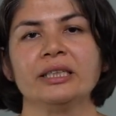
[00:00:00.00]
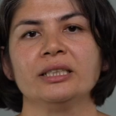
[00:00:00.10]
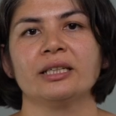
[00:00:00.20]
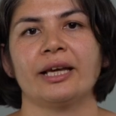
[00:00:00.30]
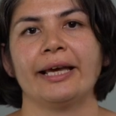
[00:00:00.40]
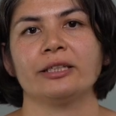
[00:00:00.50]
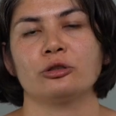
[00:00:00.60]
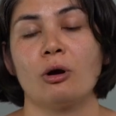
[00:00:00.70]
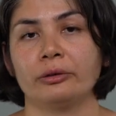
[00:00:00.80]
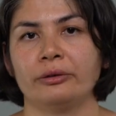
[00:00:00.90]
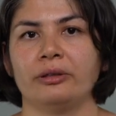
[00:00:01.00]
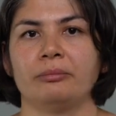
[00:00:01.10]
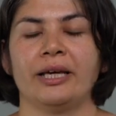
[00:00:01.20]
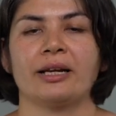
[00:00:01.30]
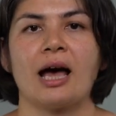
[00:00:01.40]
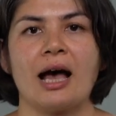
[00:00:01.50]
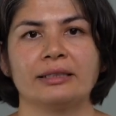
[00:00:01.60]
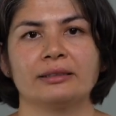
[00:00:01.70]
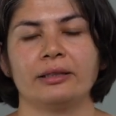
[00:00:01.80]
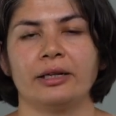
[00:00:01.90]
and talk to them and
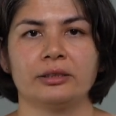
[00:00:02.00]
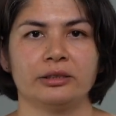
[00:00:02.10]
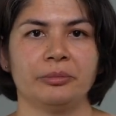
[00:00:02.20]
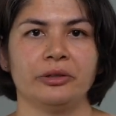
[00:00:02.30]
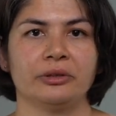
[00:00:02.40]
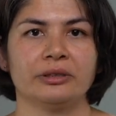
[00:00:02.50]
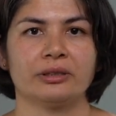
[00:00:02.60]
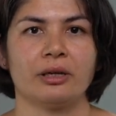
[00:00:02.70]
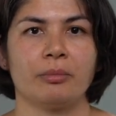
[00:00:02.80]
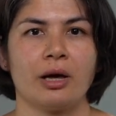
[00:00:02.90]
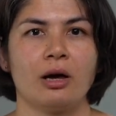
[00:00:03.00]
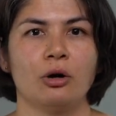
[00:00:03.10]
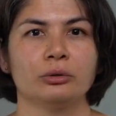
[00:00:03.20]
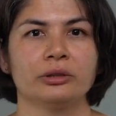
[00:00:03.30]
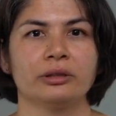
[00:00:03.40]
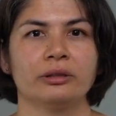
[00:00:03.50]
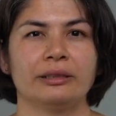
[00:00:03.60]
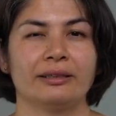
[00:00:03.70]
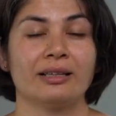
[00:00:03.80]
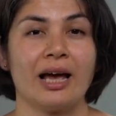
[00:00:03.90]
ask their experience about the
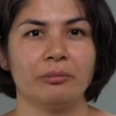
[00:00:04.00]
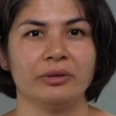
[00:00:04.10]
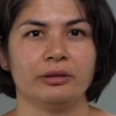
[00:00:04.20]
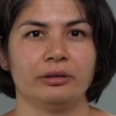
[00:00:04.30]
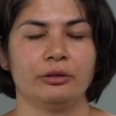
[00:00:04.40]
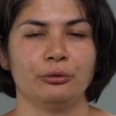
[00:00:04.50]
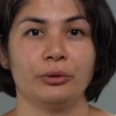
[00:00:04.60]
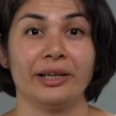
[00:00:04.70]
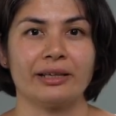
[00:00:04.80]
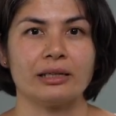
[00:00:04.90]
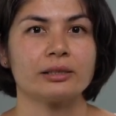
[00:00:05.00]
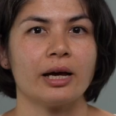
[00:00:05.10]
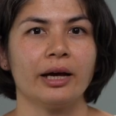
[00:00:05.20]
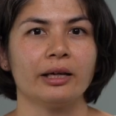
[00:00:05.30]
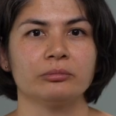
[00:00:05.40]
climate during that time.